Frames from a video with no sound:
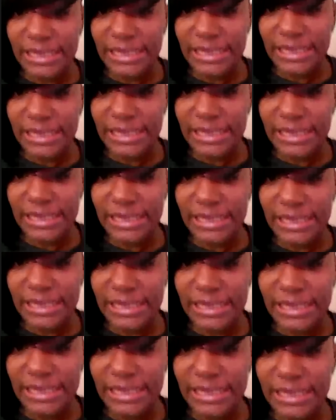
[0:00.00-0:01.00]
people and stop
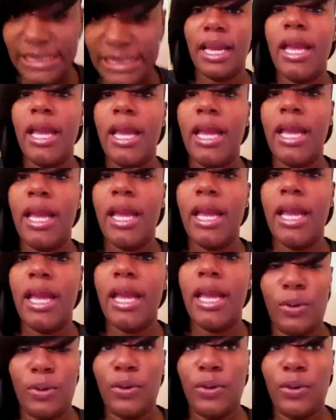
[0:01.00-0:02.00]
trying to take
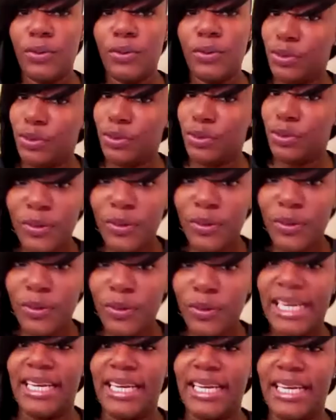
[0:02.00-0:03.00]
people through the
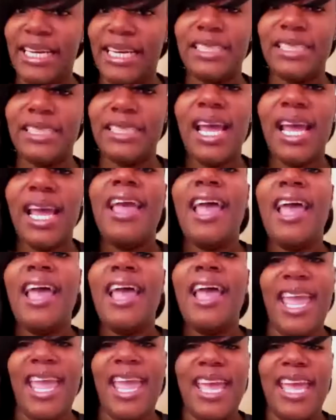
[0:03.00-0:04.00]
changes.
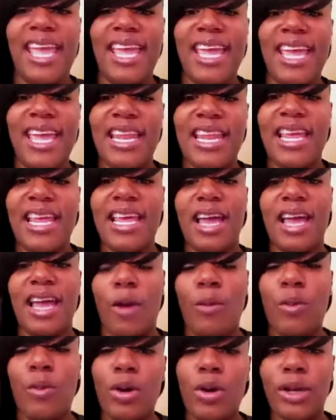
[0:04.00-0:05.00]
And
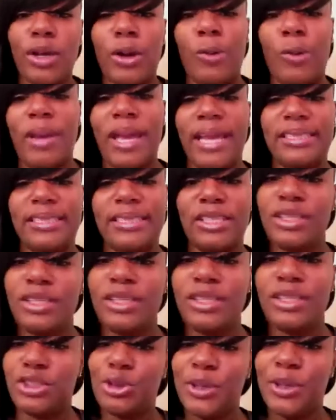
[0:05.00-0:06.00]
I want to go back to
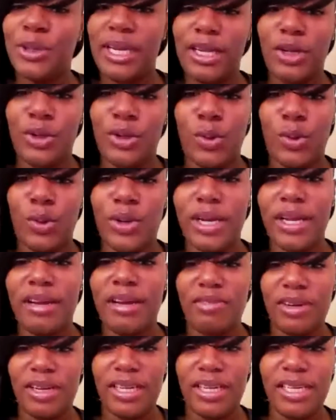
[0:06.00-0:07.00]
the trend or
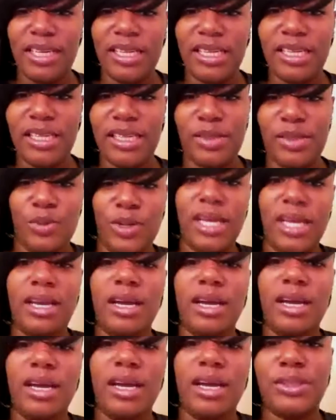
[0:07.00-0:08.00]
whatever it is when it
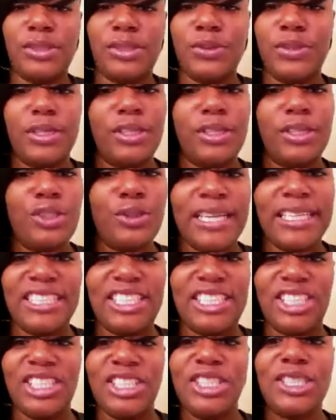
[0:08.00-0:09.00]
comes to the
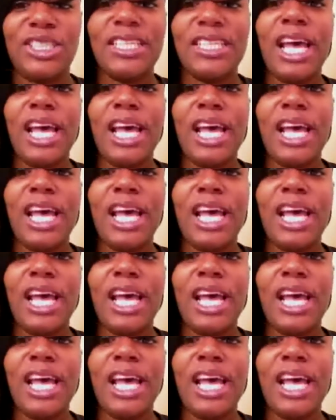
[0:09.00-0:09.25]
transgender.